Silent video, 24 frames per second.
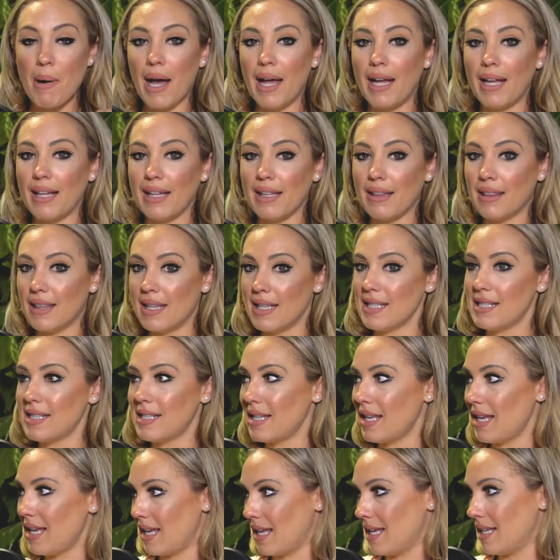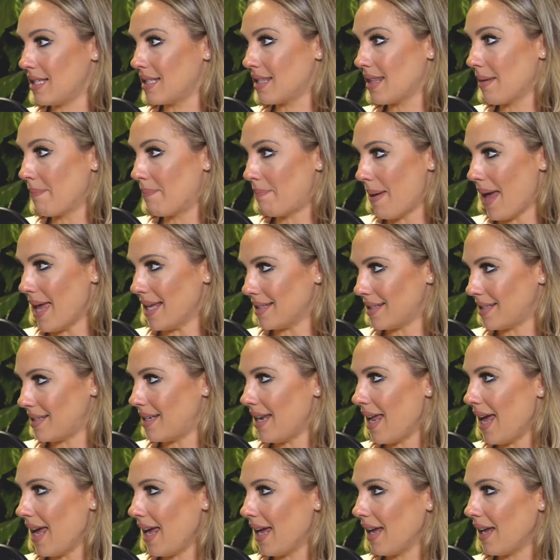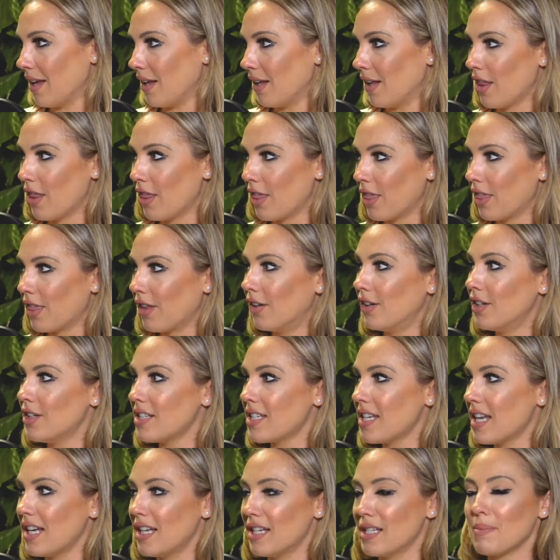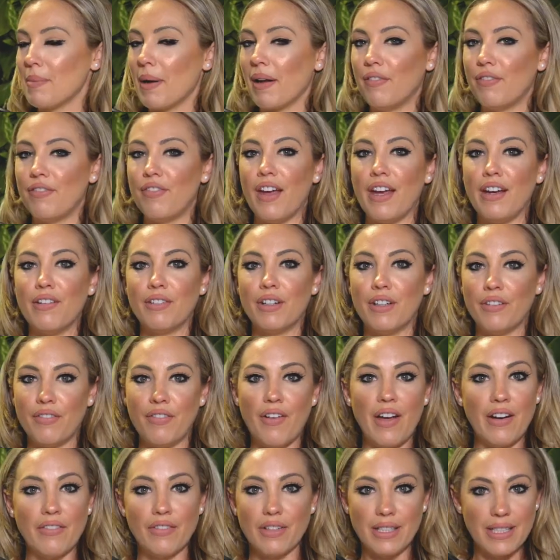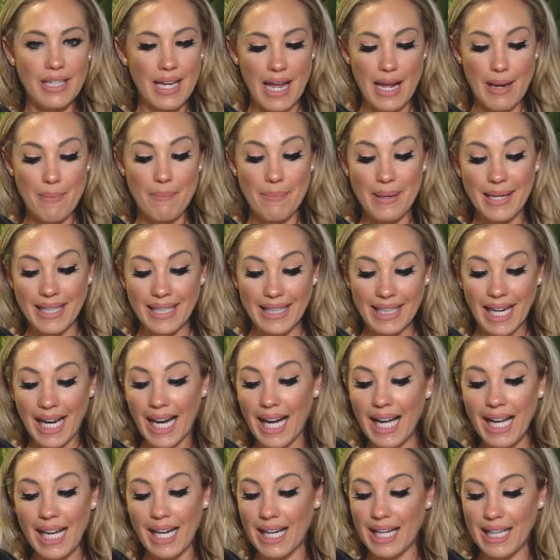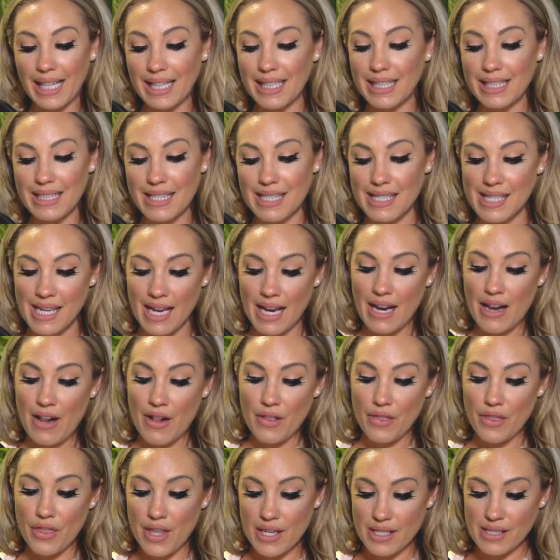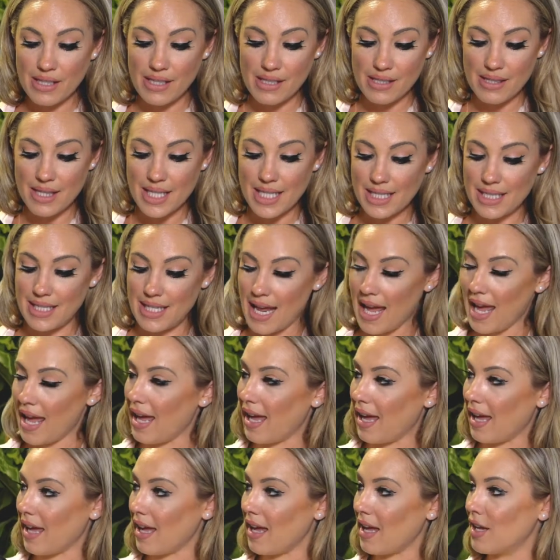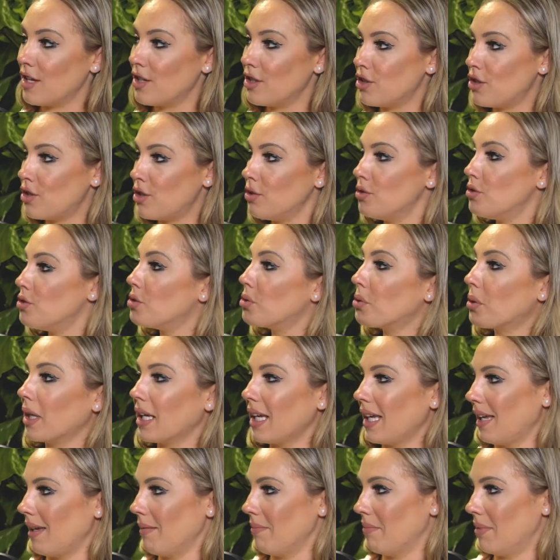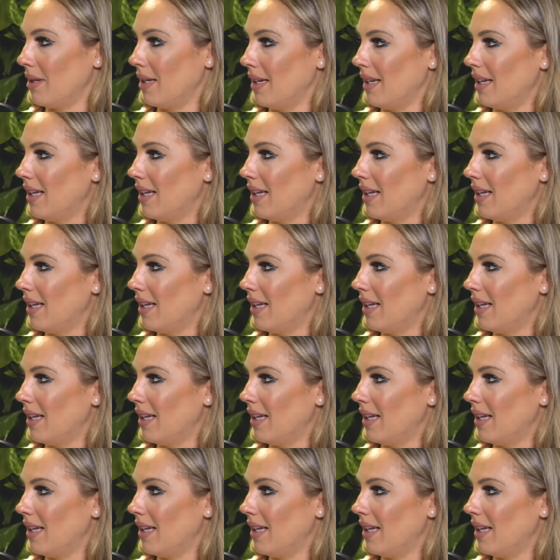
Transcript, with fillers: but this is the best day. Thursday is my favorite day because this is the day to dream.